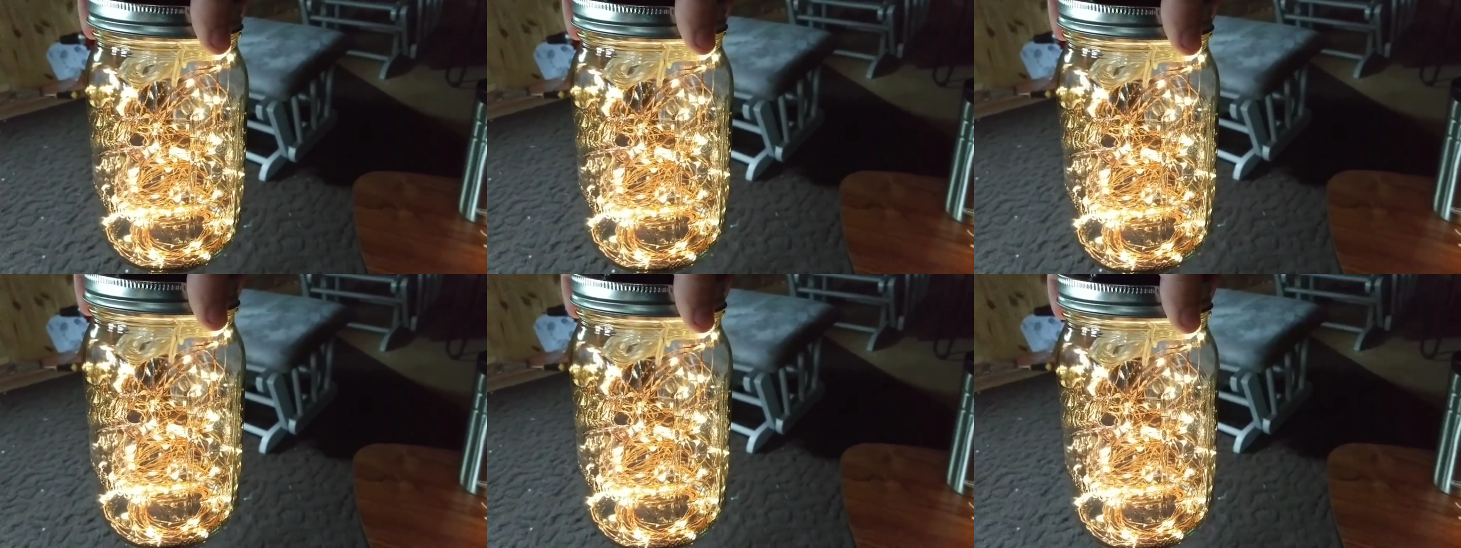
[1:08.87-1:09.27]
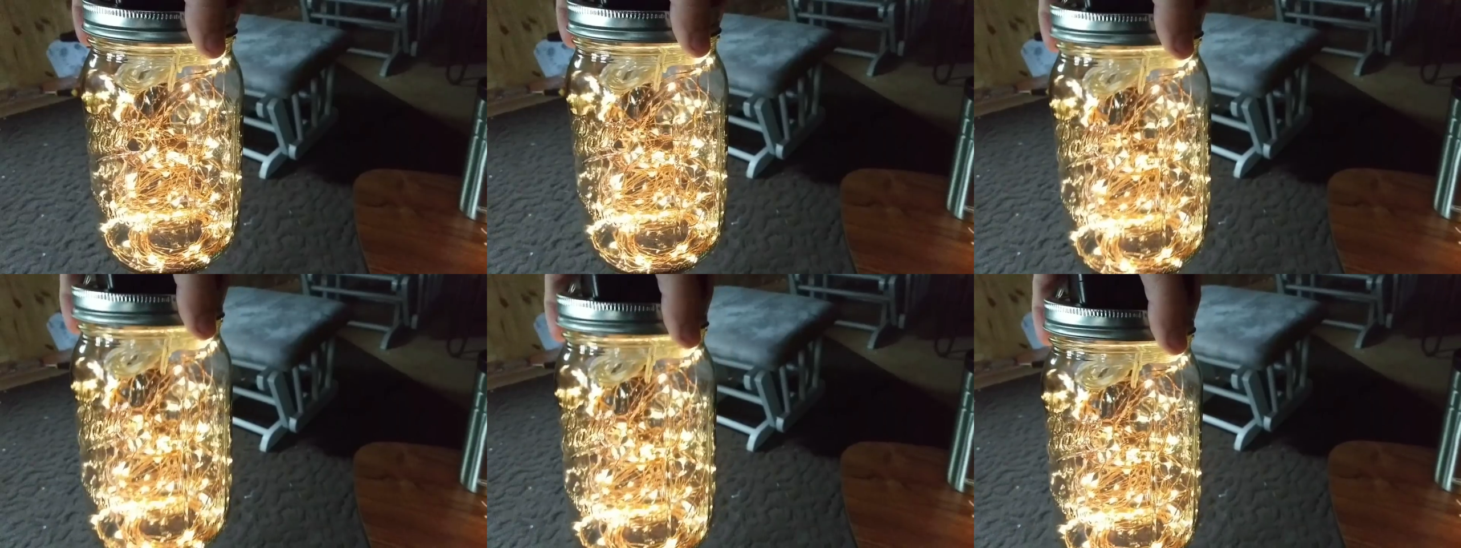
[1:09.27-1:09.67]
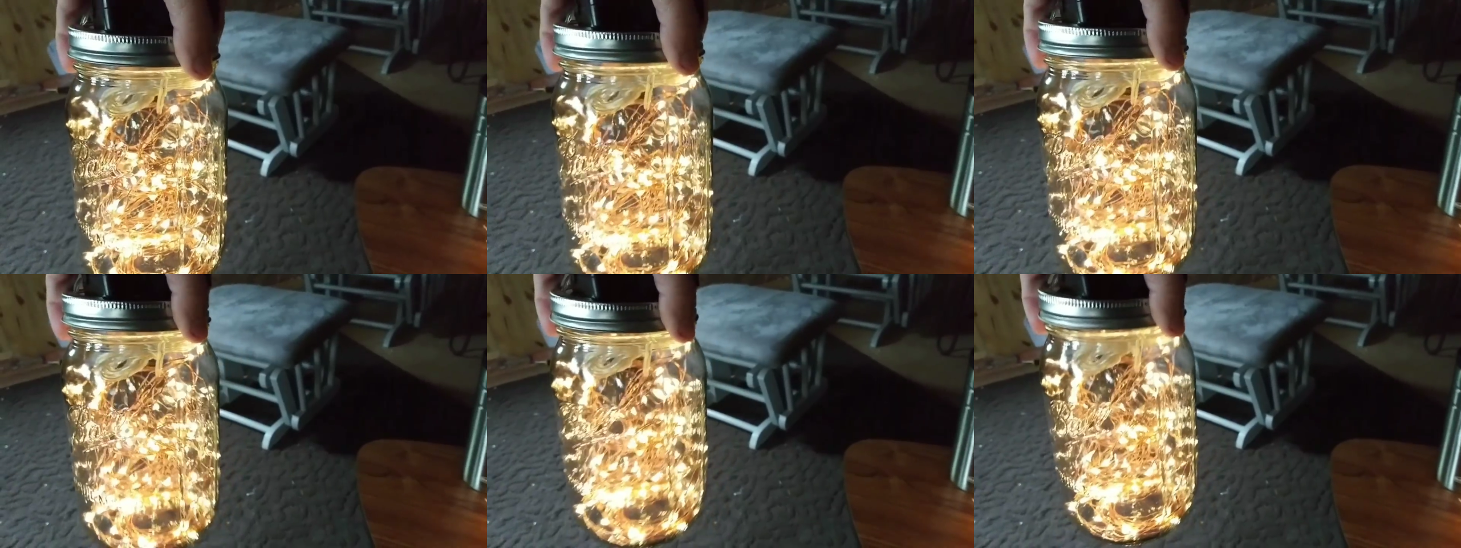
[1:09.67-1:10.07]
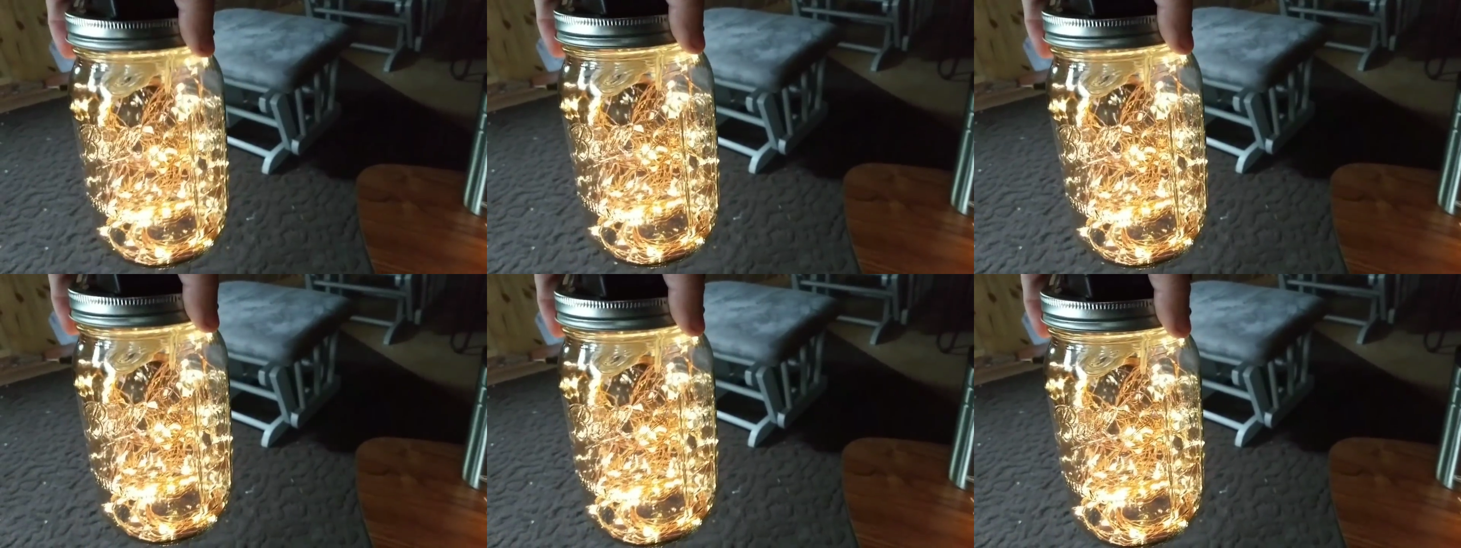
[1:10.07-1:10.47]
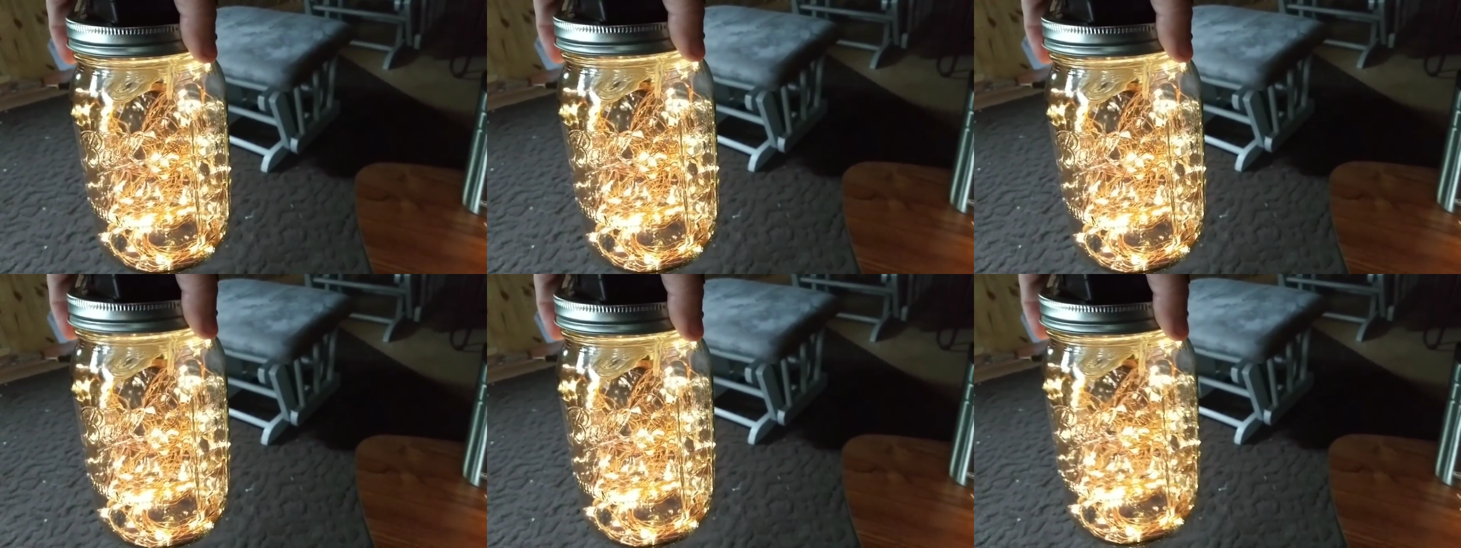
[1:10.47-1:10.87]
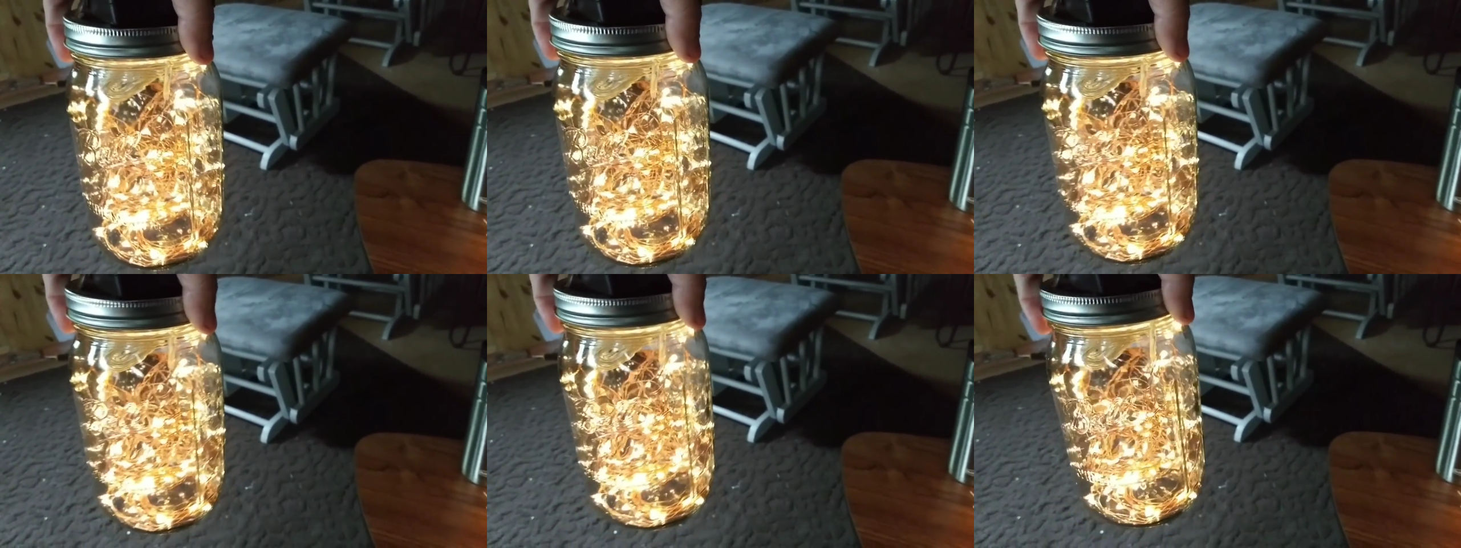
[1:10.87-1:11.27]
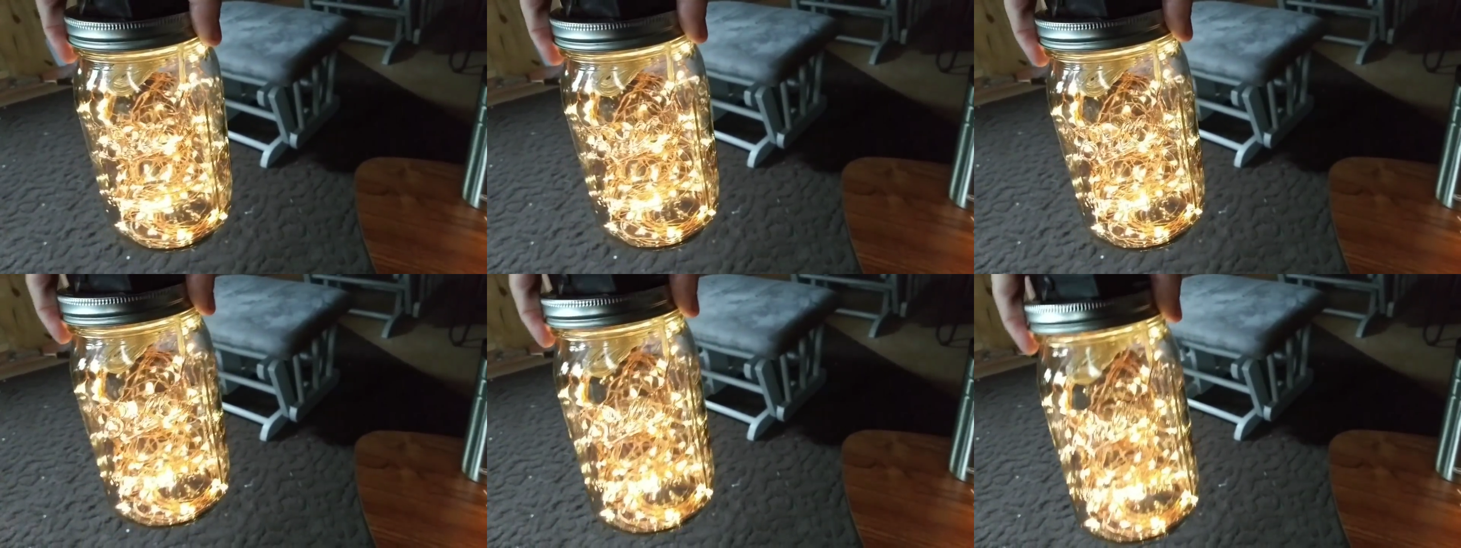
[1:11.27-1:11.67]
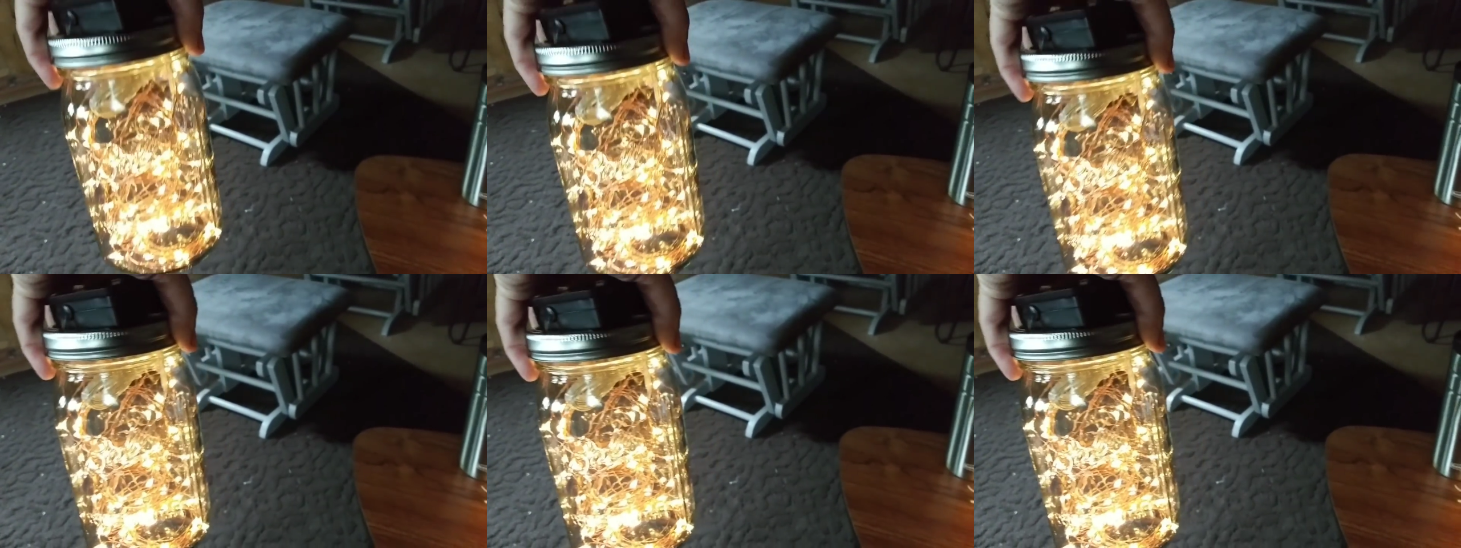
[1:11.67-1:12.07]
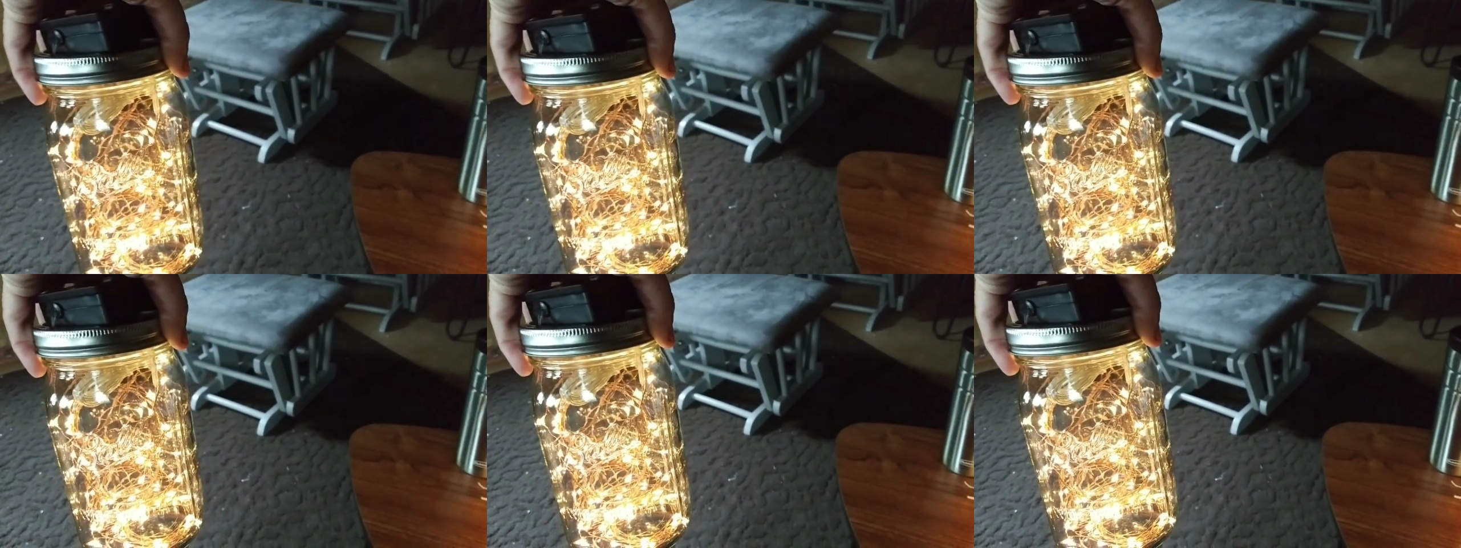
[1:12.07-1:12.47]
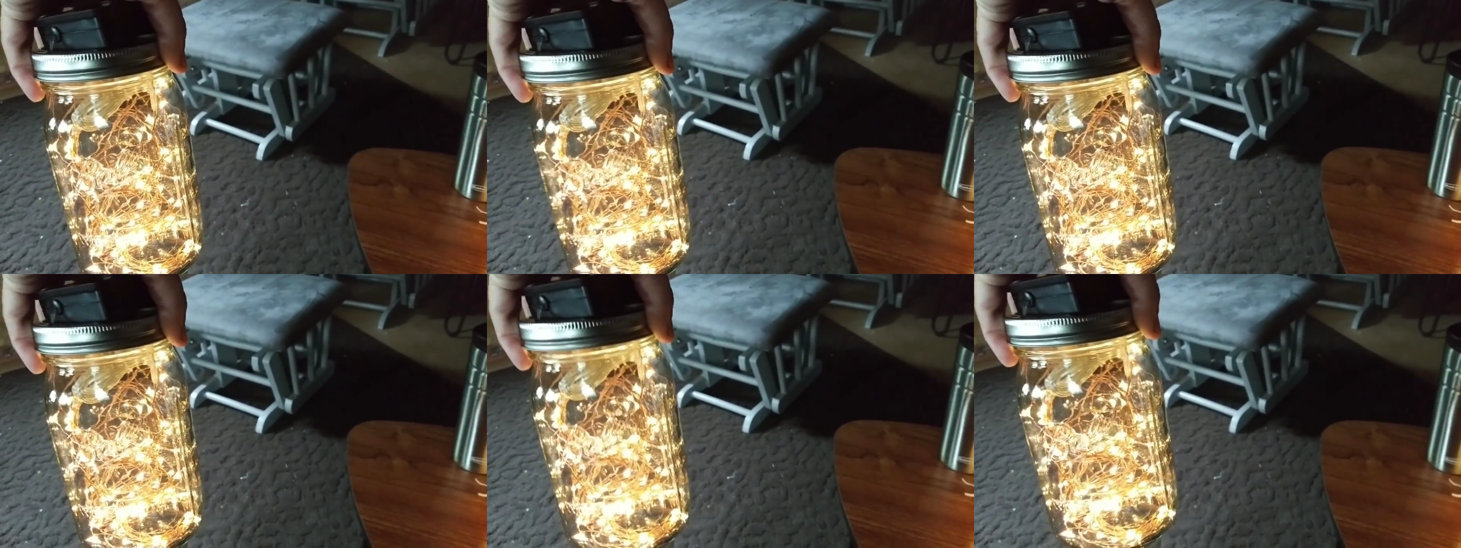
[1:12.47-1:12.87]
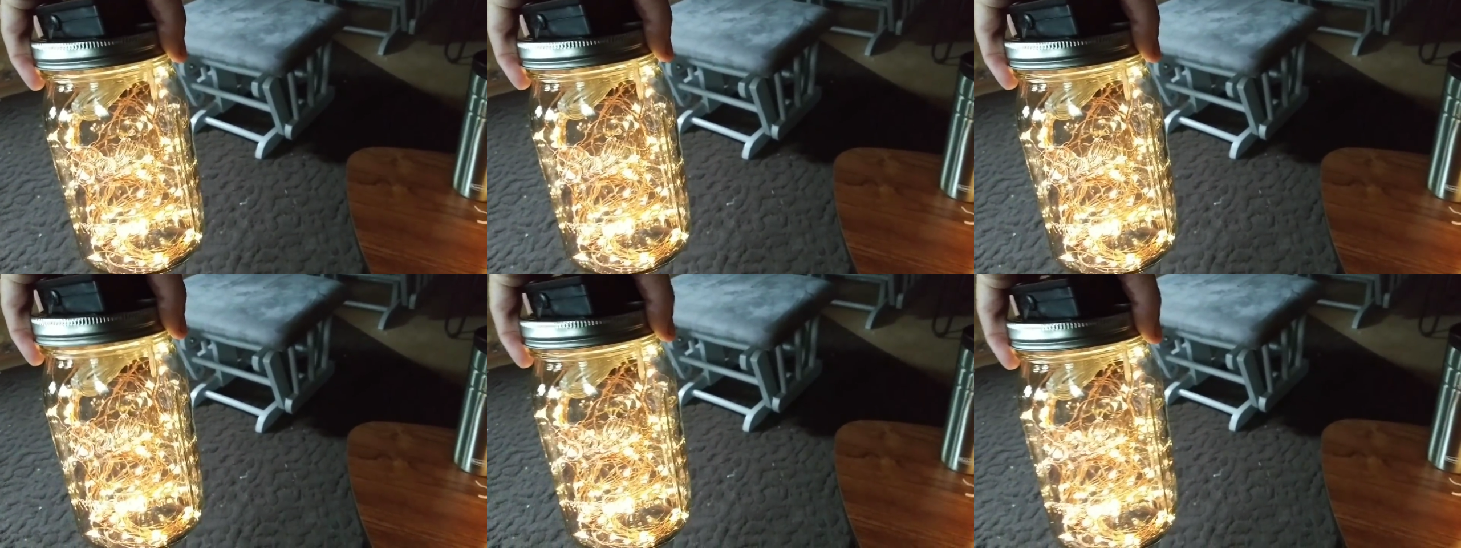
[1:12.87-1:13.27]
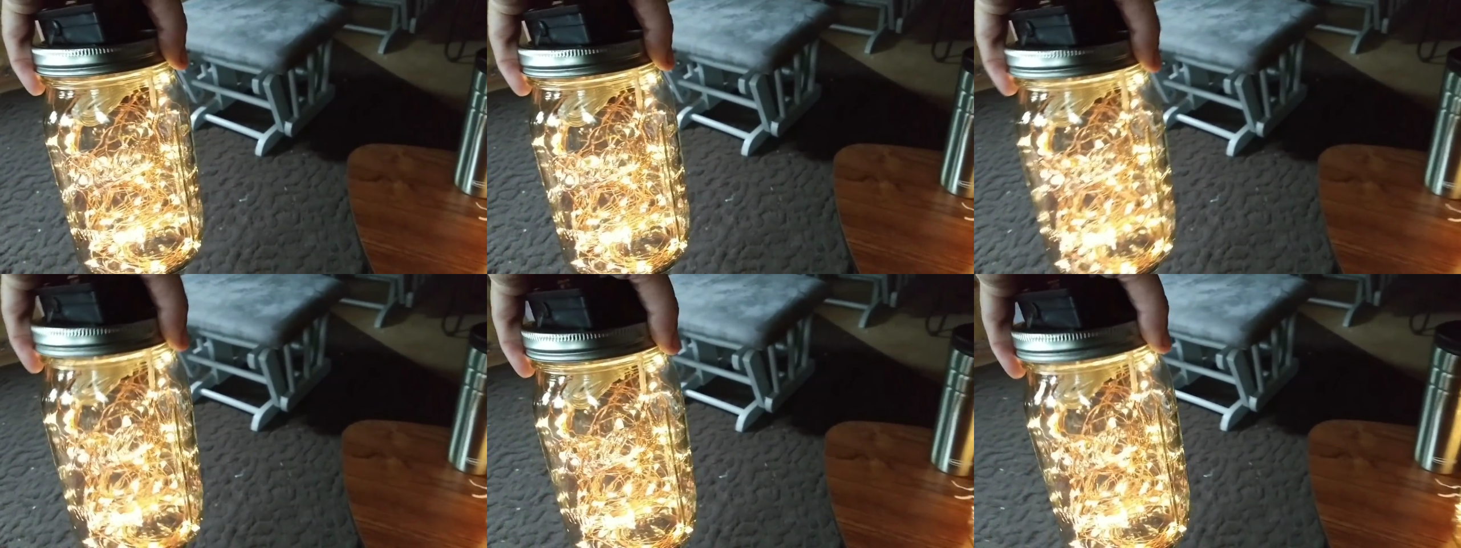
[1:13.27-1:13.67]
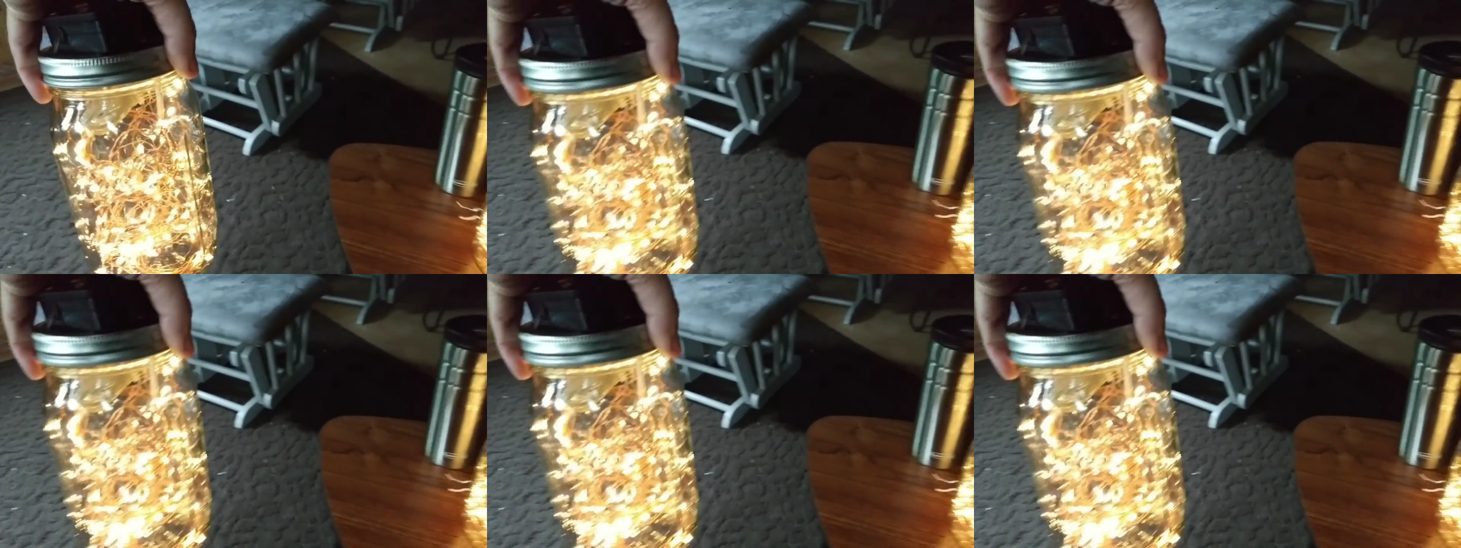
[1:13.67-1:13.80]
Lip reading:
[unreadable: no face in view]